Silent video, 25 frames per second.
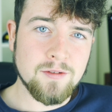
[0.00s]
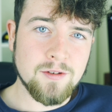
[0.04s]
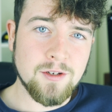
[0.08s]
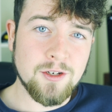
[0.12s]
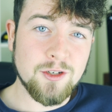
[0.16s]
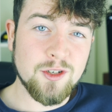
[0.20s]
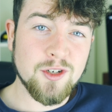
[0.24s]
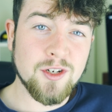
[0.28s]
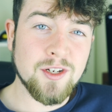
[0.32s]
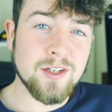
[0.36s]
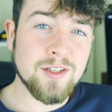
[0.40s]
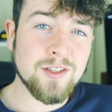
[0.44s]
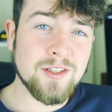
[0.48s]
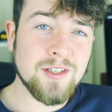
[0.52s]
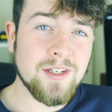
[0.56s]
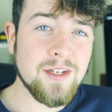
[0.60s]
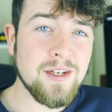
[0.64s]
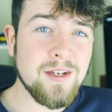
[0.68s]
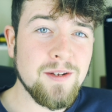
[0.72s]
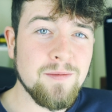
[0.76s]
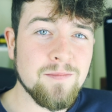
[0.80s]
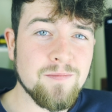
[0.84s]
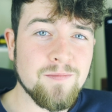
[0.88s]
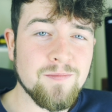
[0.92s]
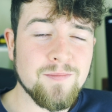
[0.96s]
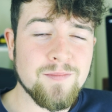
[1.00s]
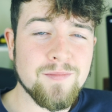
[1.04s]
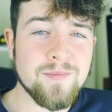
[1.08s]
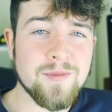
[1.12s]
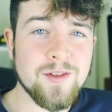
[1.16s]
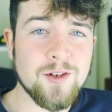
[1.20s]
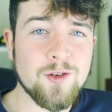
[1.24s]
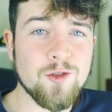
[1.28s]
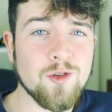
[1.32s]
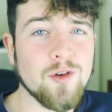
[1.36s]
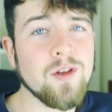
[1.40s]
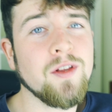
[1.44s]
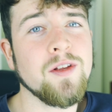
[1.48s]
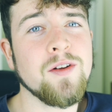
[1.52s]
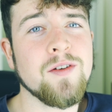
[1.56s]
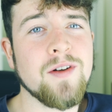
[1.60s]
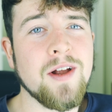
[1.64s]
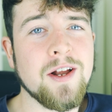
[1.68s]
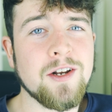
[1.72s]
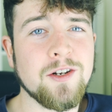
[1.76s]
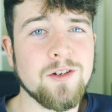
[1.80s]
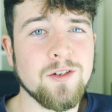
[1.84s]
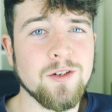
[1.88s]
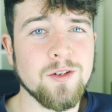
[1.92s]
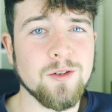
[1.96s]
As you can see, the trailer
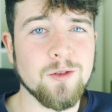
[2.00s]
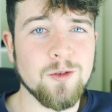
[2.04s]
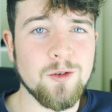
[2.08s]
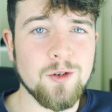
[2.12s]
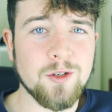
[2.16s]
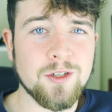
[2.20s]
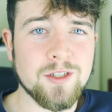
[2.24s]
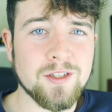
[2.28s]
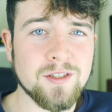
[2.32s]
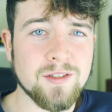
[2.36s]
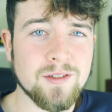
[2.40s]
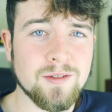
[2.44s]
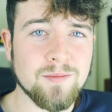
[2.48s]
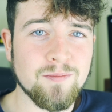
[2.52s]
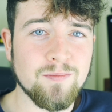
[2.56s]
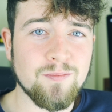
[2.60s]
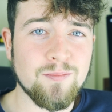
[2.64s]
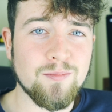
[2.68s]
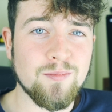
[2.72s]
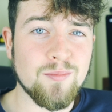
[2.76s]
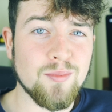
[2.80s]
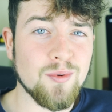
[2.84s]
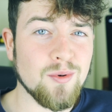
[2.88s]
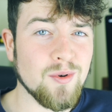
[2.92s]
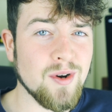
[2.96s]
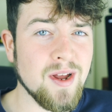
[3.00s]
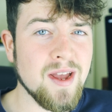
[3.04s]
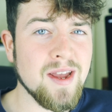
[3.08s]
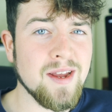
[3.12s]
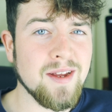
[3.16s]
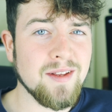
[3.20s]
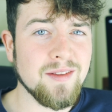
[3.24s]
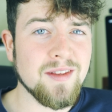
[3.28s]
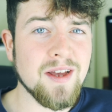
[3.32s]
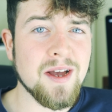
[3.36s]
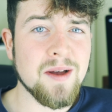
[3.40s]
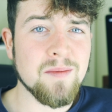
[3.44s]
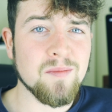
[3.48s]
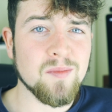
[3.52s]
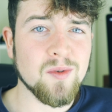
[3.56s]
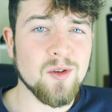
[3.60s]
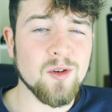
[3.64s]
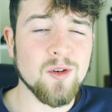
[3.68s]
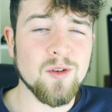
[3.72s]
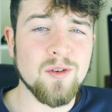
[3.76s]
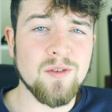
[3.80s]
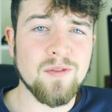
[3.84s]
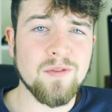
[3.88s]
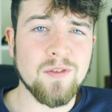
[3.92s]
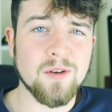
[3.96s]
actually looks pretty damn
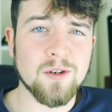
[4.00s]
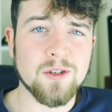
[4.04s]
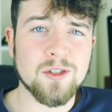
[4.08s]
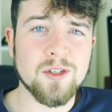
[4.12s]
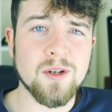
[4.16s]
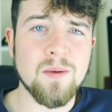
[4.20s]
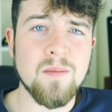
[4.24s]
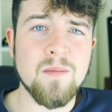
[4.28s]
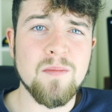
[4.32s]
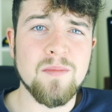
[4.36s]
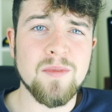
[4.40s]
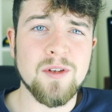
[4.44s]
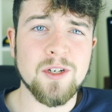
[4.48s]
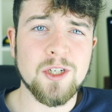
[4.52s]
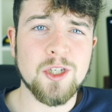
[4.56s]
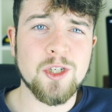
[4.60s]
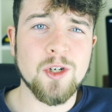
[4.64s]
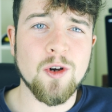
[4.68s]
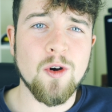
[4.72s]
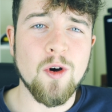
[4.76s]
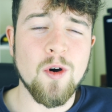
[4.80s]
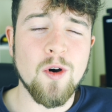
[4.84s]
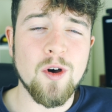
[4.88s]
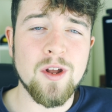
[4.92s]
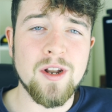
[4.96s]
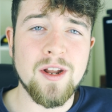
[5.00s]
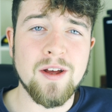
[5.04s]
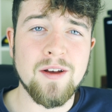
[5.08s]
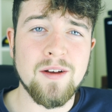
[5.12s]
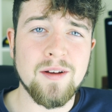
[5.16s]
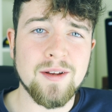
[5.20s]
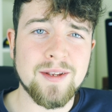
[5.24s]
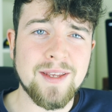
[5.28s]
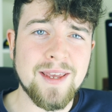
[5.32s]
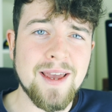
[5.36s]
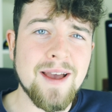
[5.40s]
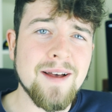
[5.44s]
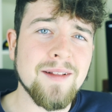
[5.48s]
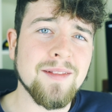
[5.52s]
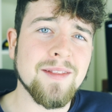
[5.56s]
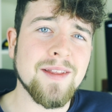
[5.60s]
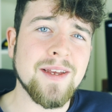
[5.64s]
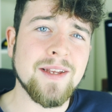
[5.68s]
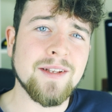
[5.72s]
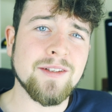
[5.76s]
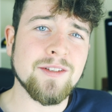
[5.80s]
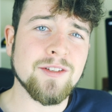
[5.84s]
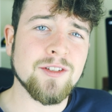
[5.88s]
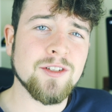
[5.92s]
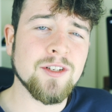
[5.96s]
good for something that's shot on a kit
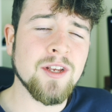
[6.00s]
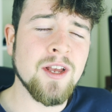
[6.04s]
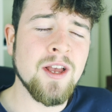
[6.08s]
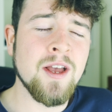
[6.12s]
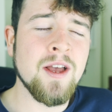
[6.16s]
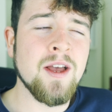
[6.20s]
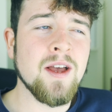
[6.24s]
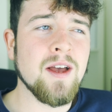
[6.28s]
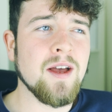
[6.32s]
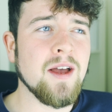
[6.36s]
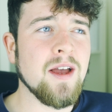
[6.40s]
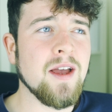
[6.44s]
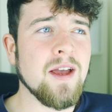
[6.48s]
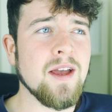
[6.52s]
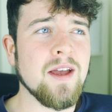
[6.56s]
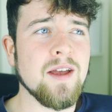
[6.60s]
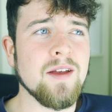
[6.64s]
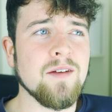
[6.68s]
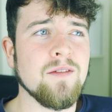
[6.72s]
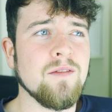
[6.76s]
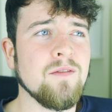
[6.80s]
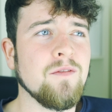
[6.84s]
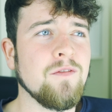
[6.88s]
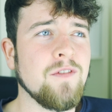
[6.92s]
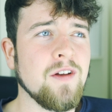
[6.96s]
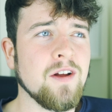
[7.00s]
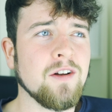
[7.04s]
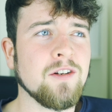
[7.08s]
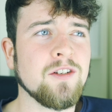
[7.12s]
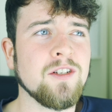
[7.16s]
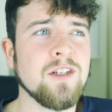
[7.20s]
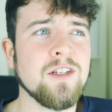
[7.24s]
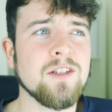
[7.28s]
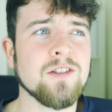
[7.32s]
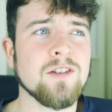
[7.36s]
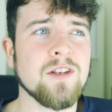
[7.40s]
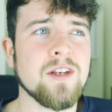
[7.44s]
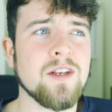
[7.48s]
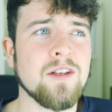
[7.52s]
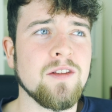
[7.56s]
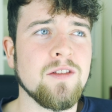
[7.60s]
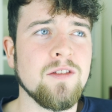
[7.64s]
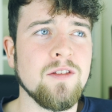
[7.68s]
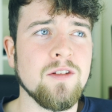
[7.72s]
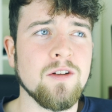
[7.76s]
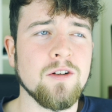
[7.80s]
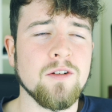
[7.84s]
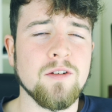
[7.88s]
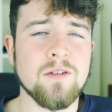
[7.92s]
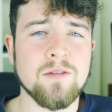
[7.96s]
lens. Versus like
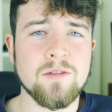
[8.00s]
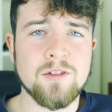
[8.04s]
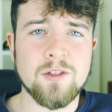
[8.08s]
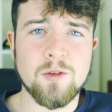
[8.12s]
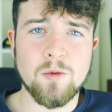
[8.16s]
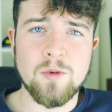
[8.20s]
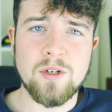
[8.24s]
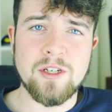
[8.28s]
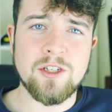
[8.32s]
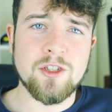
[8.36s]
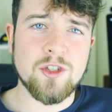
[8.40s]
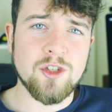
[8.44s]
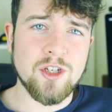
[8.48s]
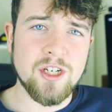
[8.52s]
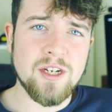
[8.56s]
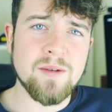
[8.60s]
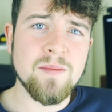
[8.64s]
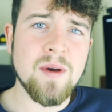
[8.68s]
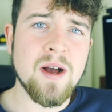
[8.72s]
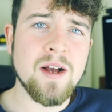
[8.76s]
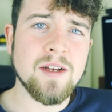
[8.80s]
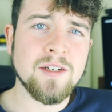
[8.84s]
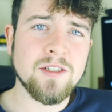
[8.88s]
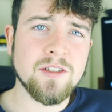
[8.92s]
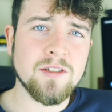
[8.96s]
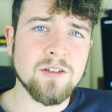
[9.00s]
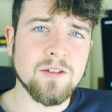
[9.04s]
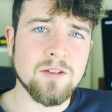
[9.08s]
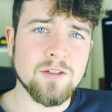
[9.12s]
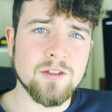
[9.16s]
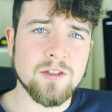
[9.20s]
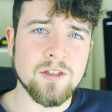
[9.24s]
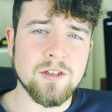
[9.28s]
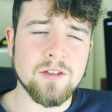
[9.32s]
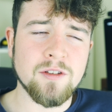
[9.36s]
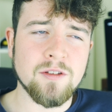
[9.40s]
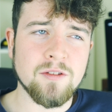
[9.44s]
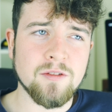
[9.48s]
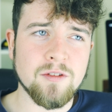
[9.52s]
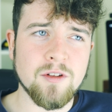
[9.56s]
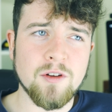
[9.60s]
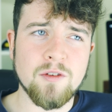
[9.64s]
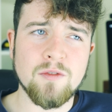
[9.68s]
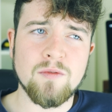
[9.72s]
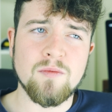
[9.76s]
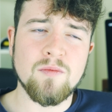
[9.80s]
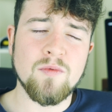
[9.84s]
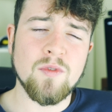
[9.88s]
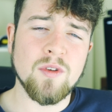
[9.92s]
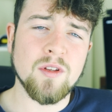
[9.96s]
the Sony's G Masters, and
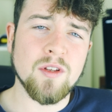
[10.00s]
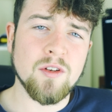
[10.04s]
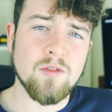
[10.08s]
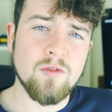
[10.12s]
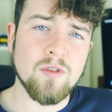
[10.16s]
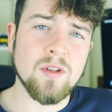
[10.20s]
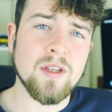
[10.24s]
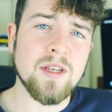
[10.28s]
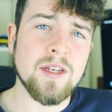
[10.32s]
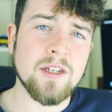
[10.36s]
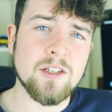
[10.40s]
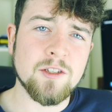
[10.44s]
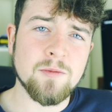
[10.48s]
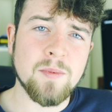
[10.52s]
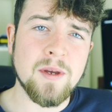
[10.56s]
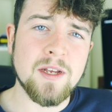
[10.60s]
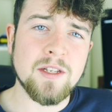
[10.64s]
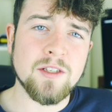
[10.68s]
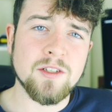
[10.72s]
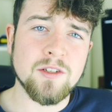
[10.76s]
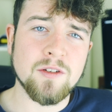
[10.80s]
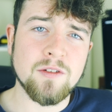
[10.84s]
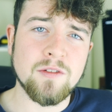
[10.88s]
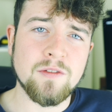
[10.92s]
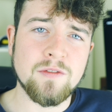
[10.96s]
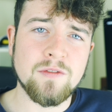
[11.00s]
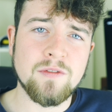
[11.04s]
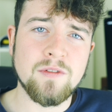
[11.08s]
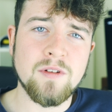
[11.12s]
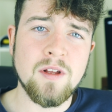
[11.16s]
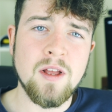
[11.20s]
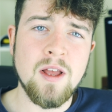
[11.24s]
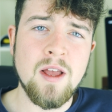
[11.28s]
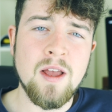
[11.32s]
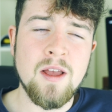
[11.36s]
they're really expensive.